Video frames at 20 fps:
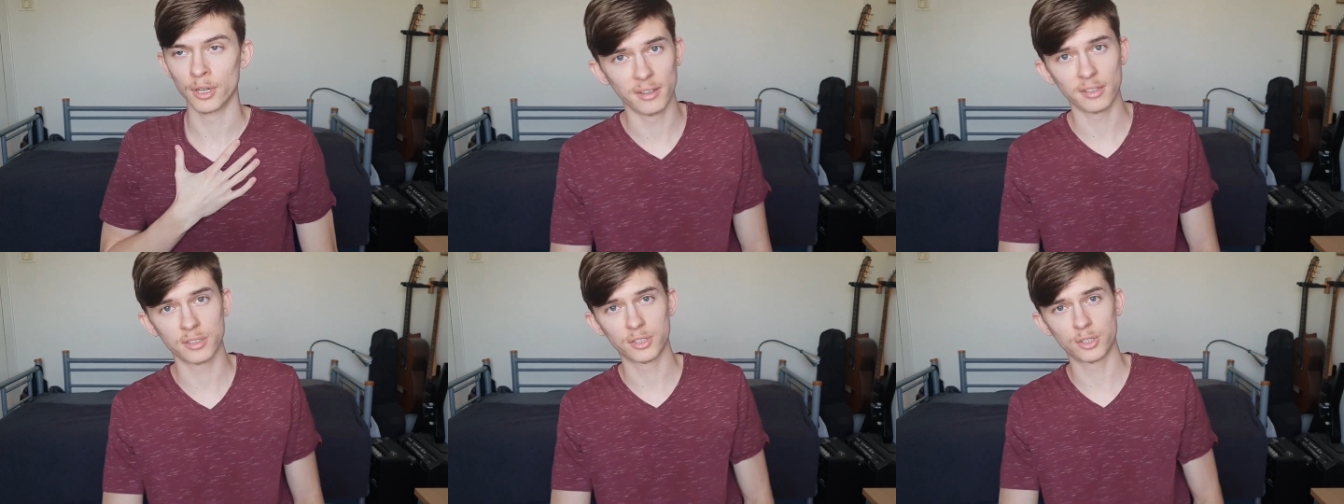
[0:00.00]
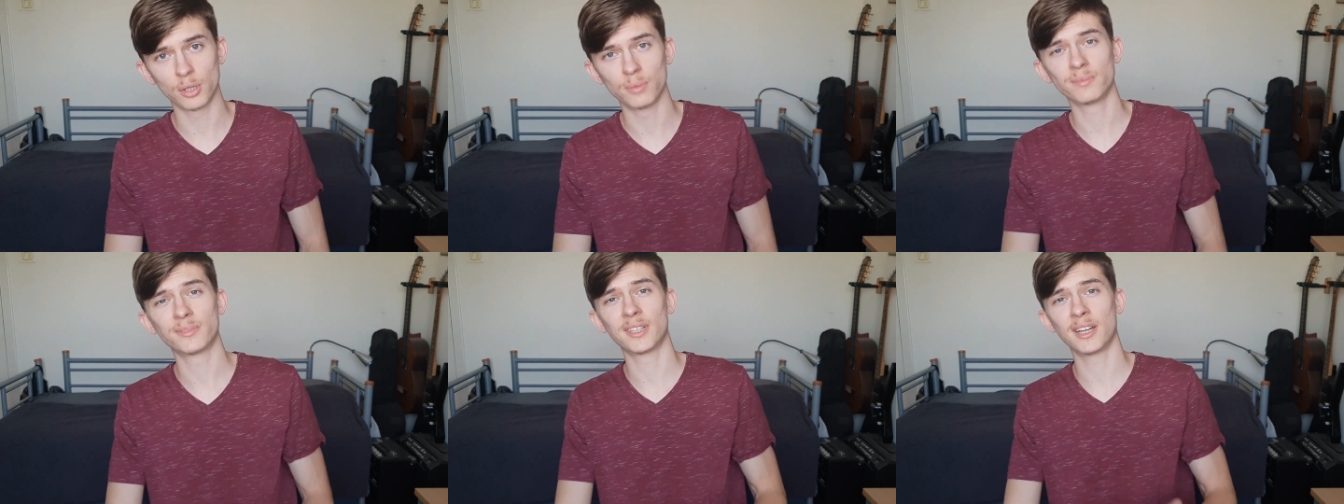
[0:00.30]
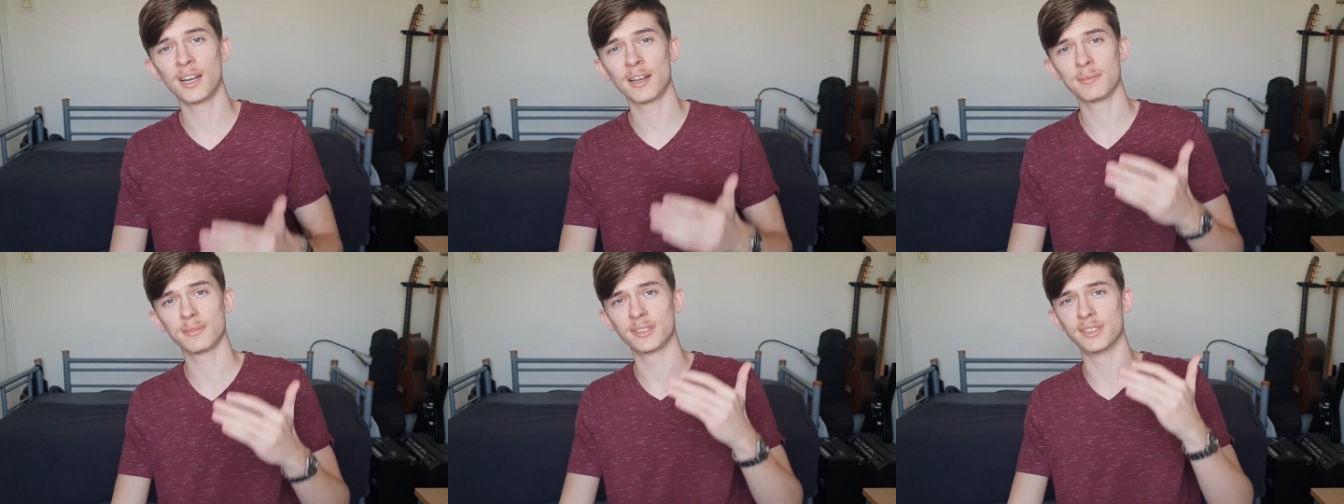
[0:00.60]

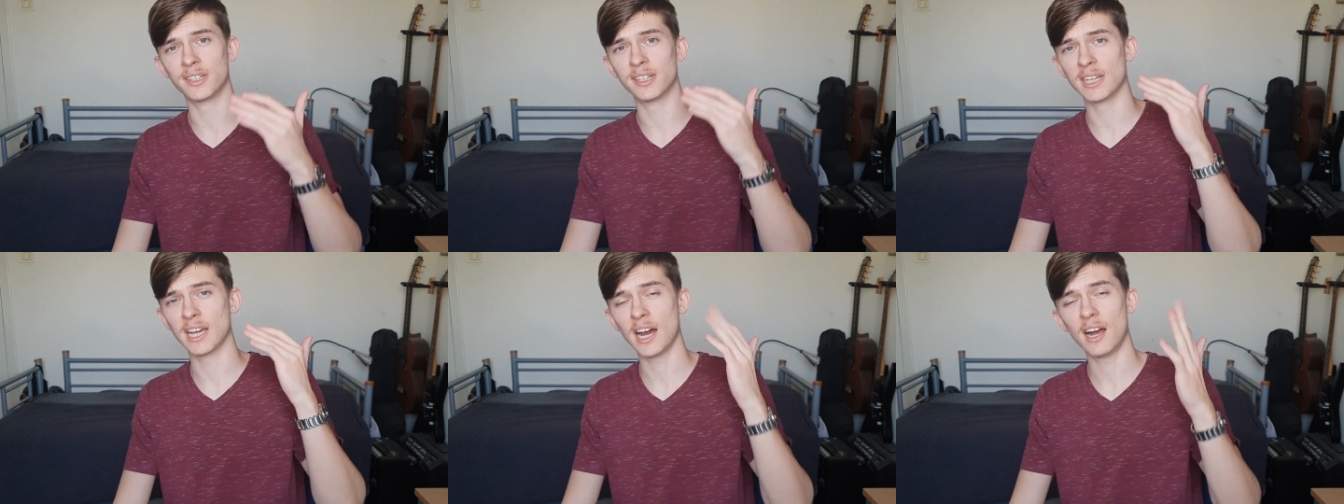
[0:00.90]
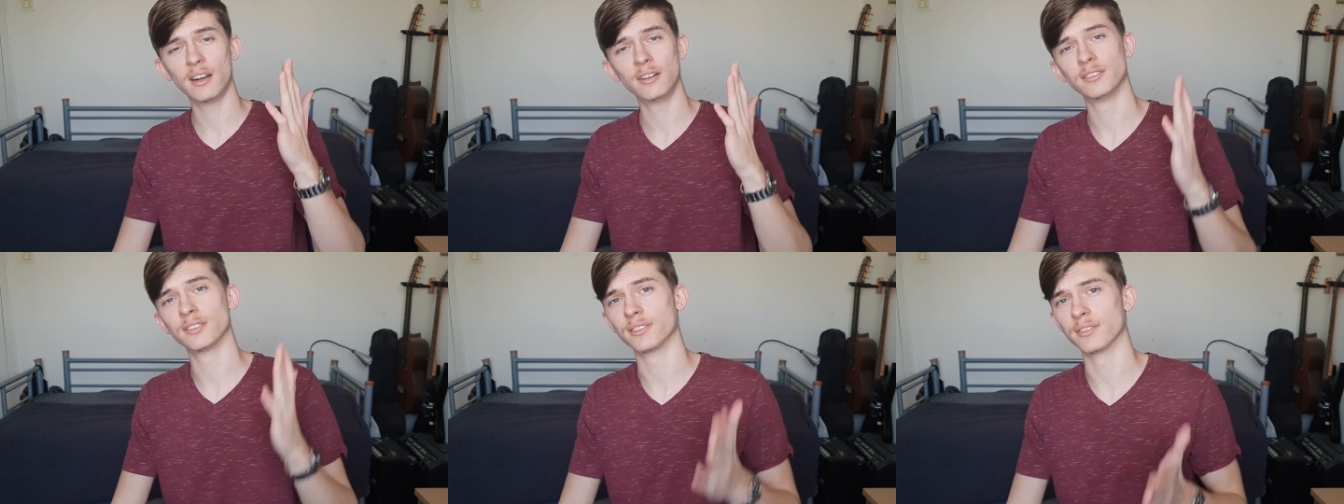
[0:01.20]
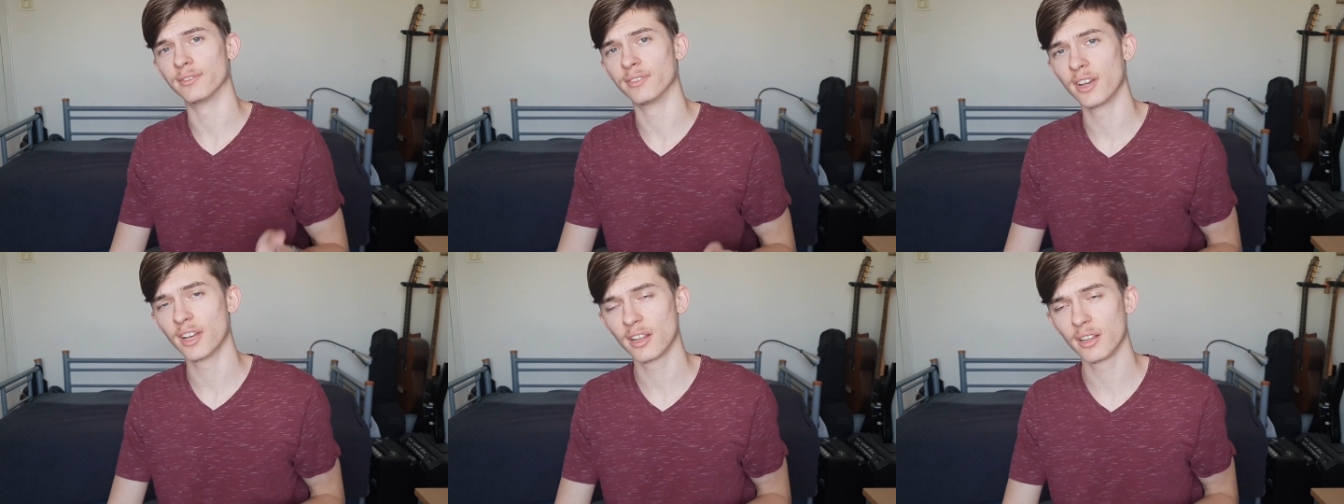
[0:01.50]
Sometimes they aren't
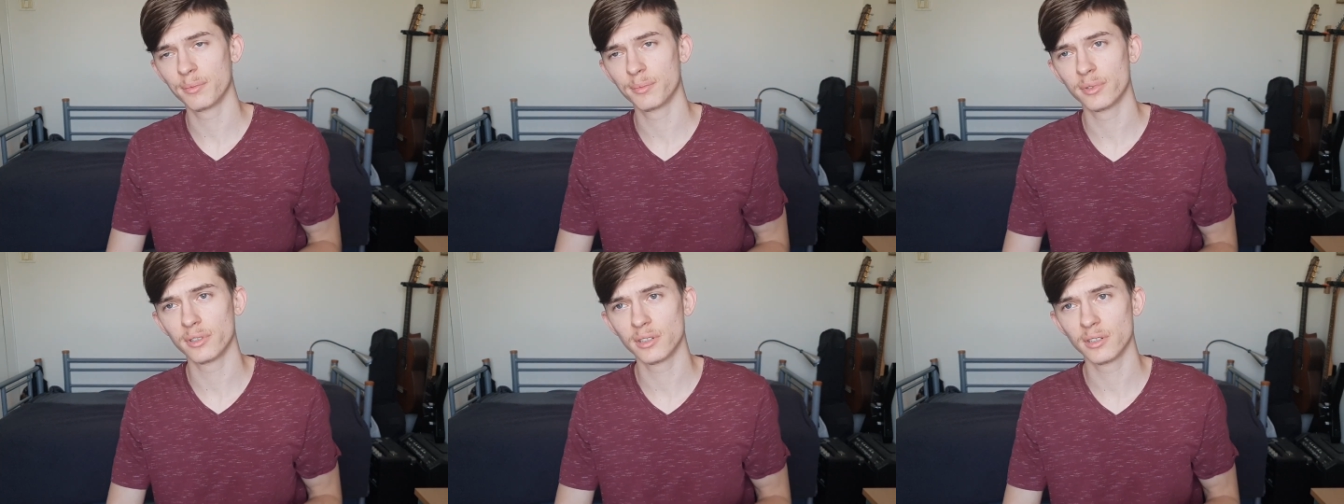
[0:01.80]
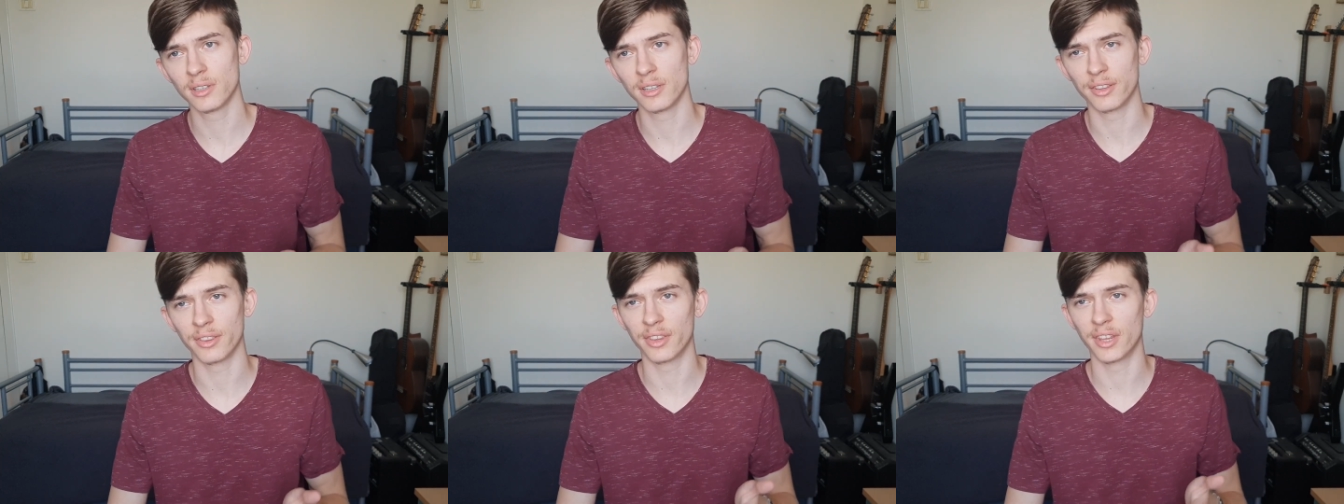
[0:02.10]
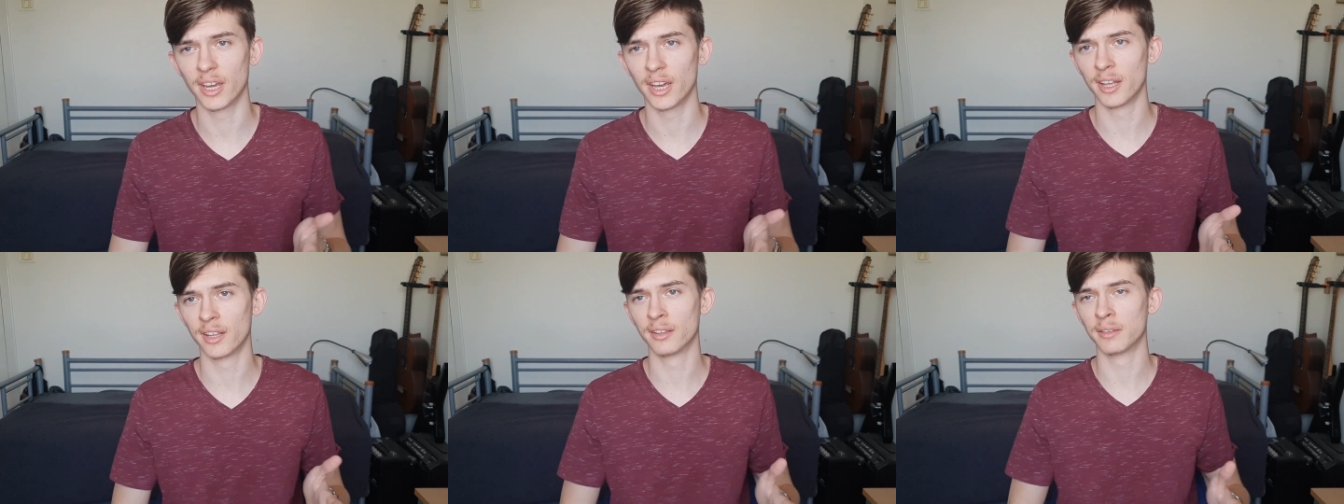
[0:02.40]
available and
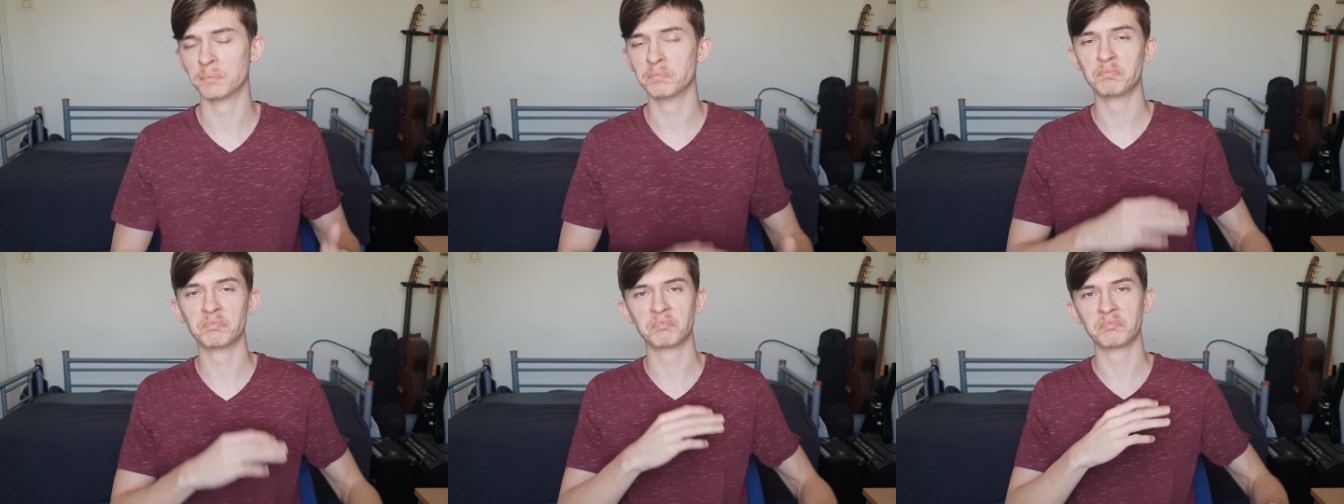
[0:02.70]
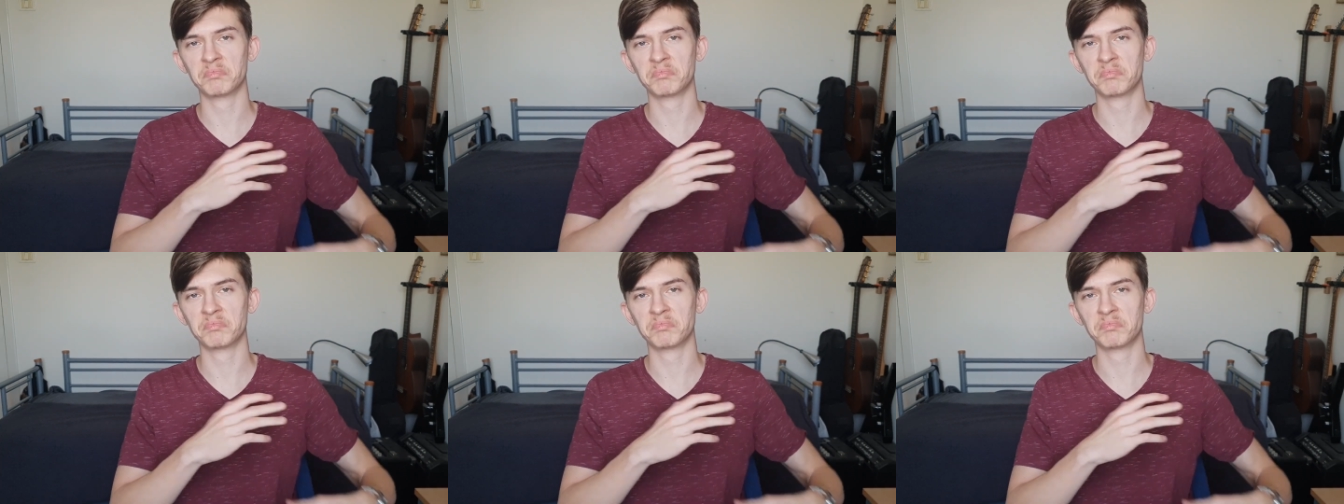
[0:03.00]
then